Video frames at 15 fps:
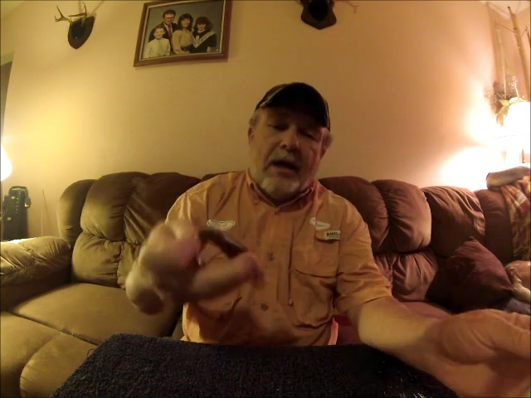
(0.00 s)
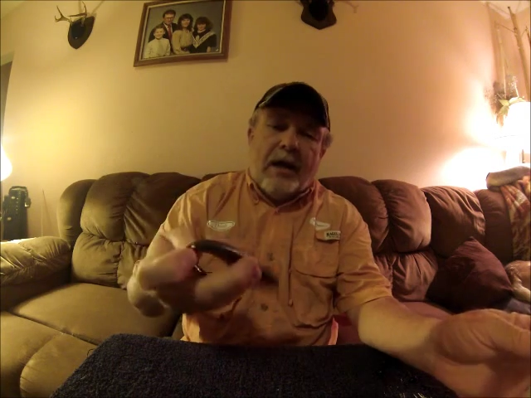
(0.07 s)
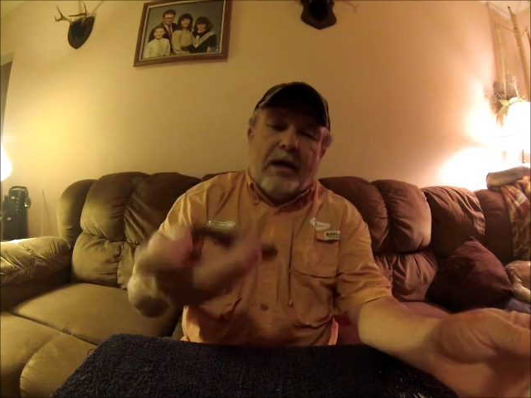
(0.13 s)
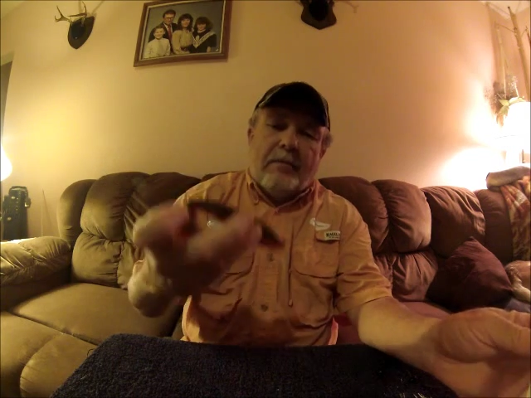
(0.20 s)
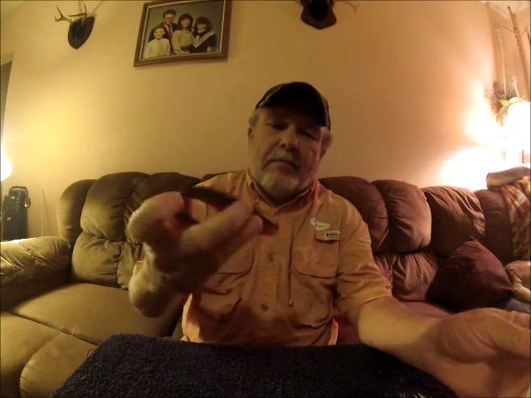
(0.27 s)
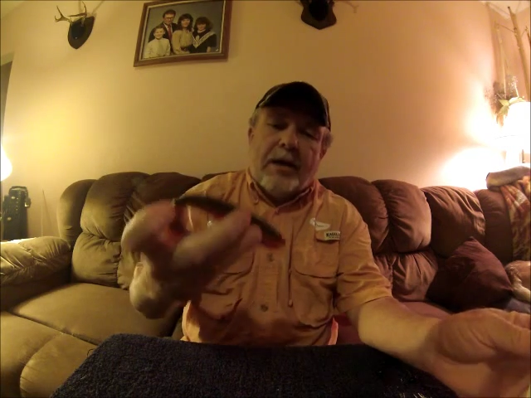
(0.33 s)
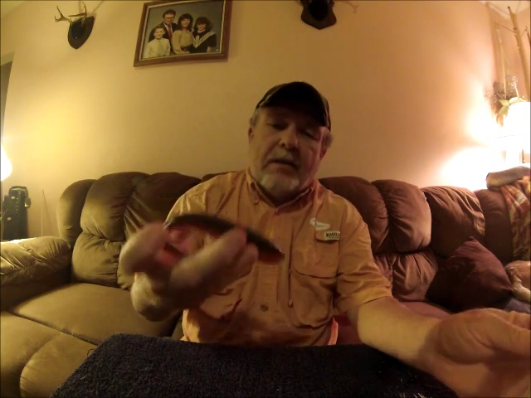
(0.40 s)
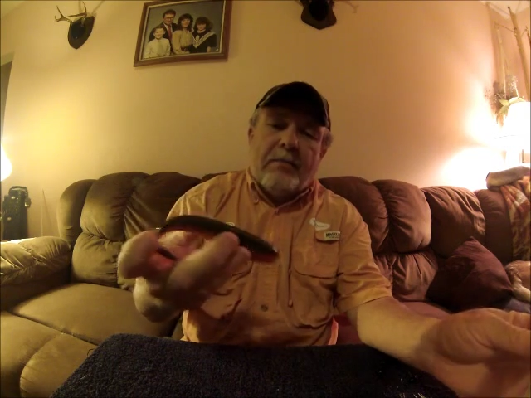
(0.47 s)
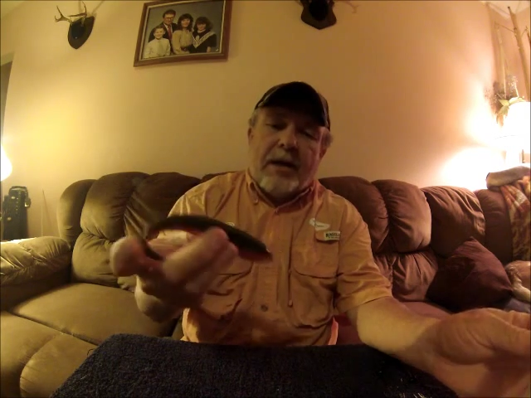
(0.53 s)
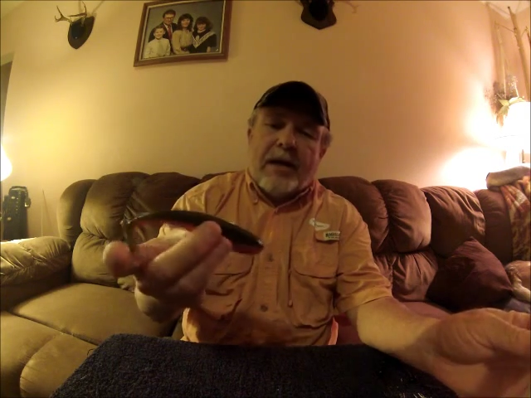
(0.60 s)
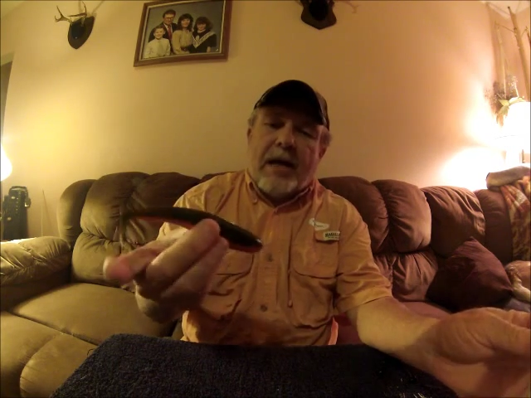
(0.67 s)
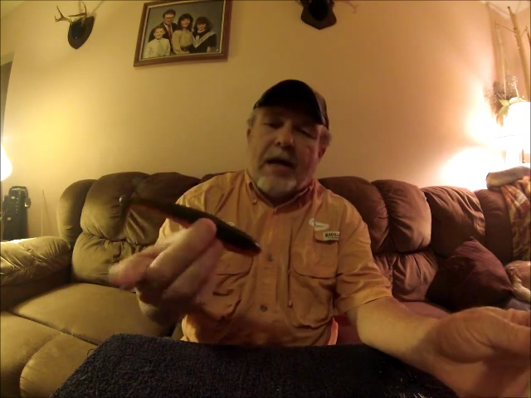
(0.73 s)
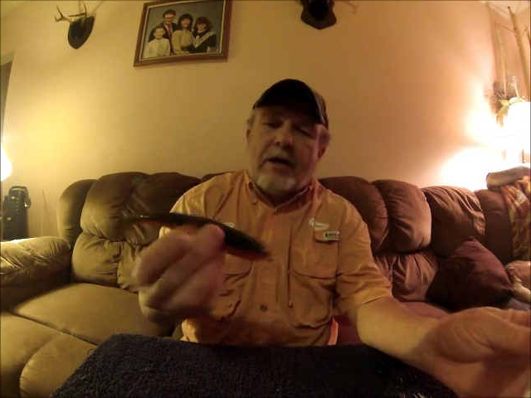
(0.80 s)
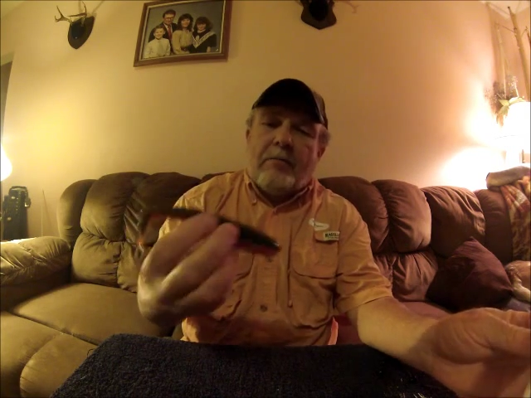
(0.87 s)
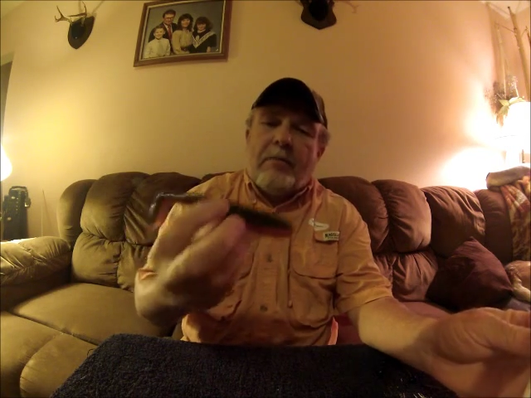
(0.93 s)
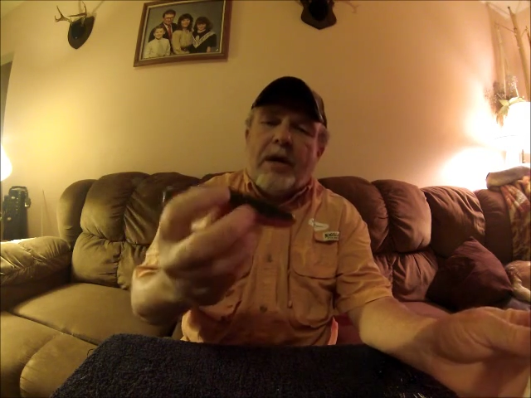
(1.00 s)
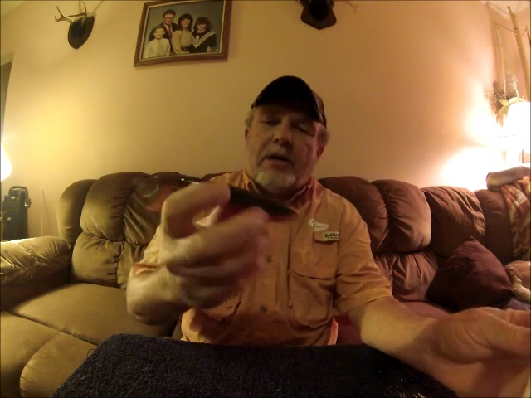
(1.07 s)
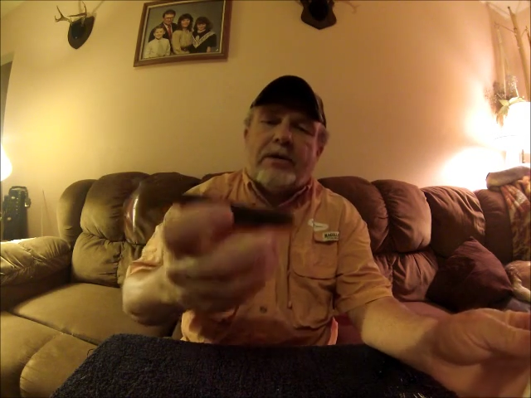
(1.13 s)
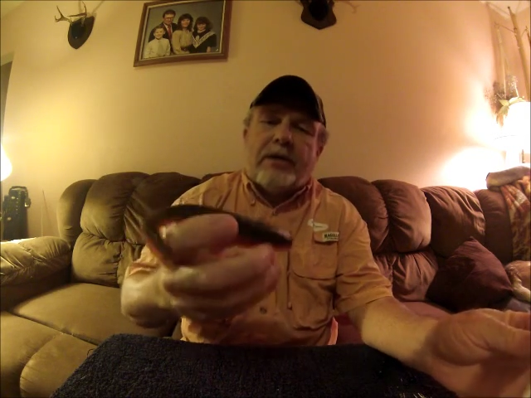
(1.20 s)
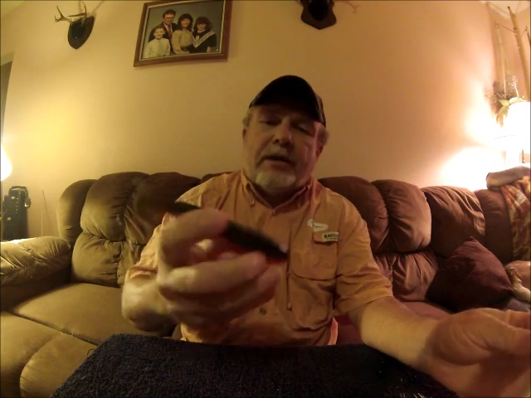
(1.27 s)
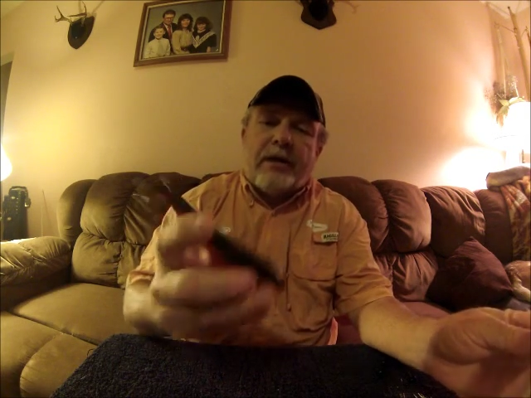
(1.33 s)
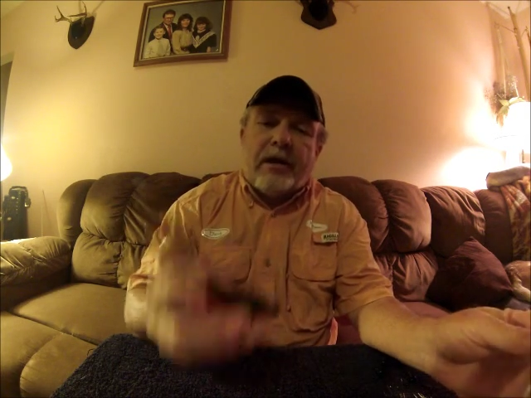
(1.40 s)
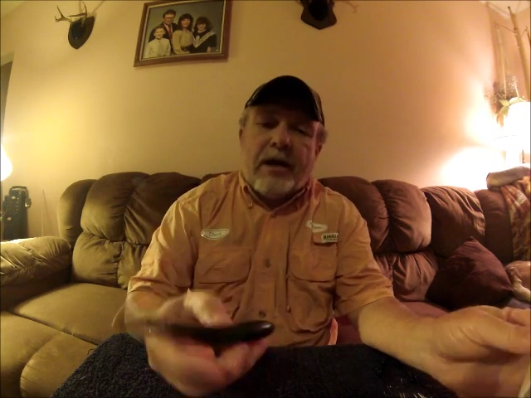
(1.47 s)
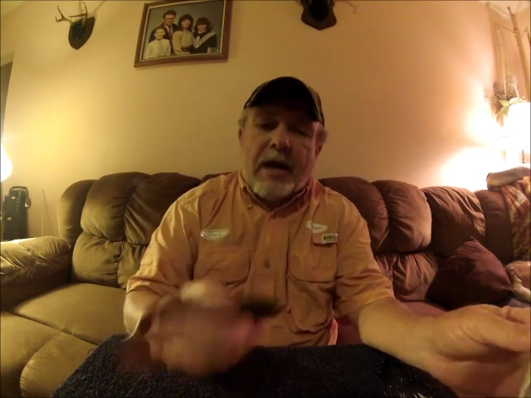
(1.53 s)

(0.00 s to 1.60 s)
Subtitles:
And they've been in my tackle box in there,